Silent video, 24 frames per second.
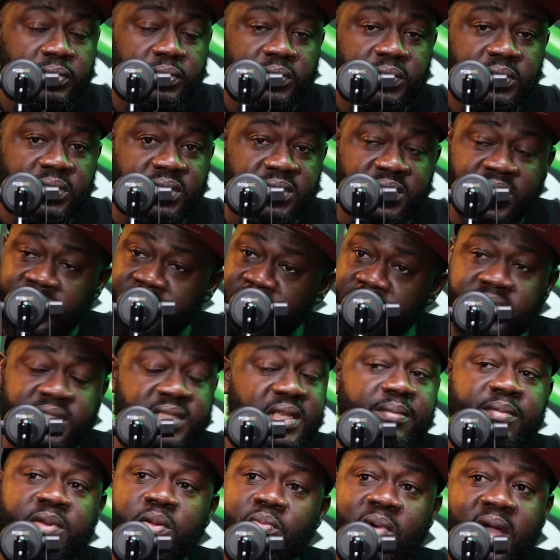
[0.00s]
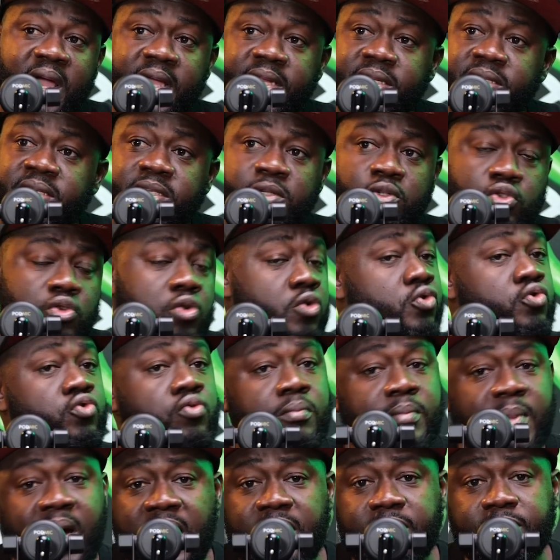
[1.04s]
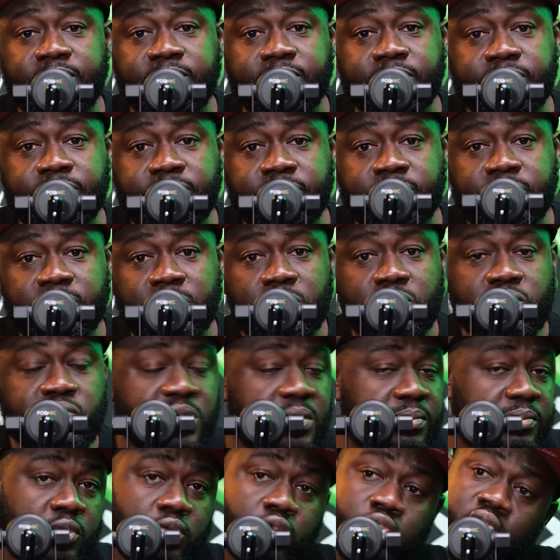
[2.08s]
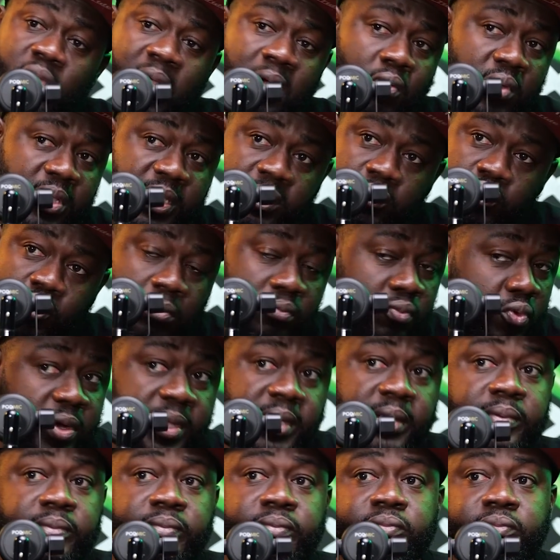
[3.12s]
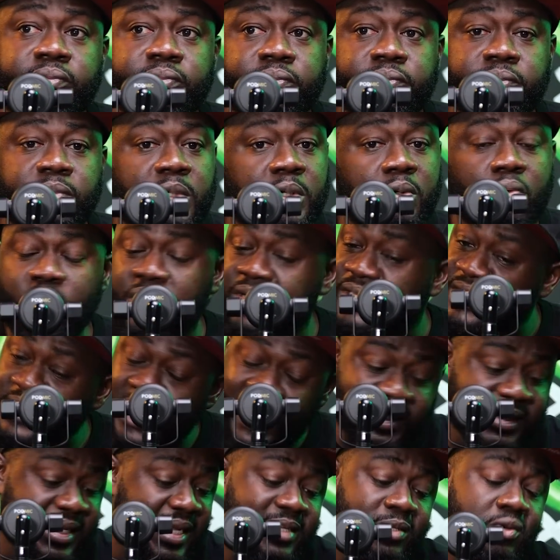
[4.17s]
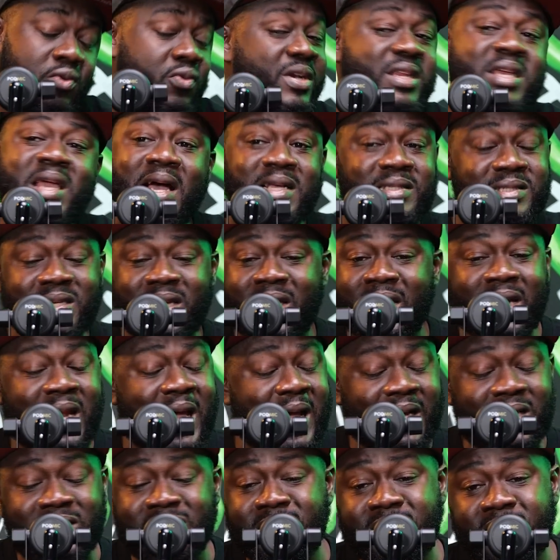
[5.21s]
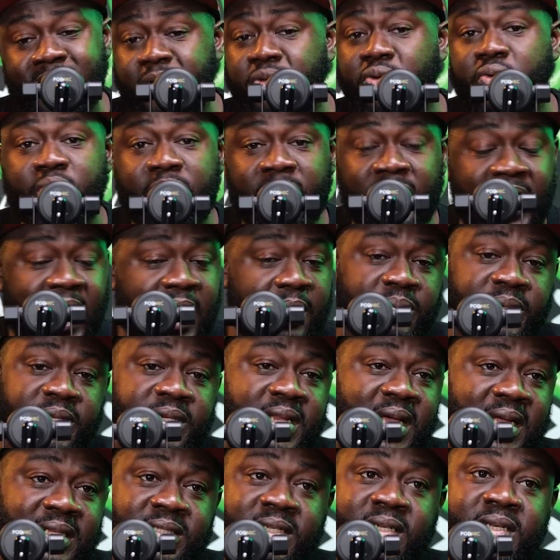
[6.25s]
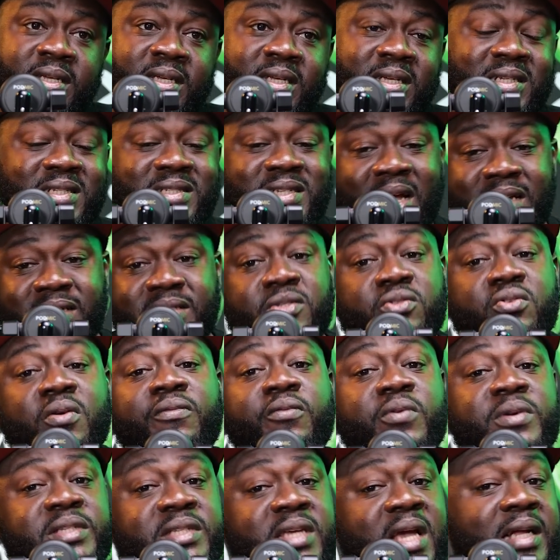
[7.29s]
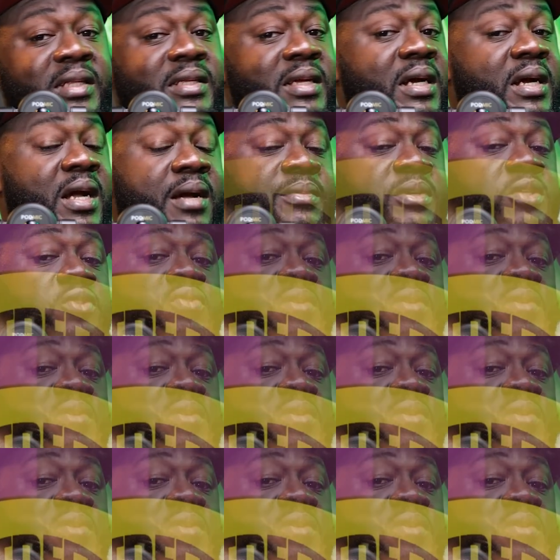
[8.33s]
So say system ni mo e din show sumba stream no so akoye some way. Kwesi Authur the only has here, and I can tell you reliably that chances of Kwesi Authur coming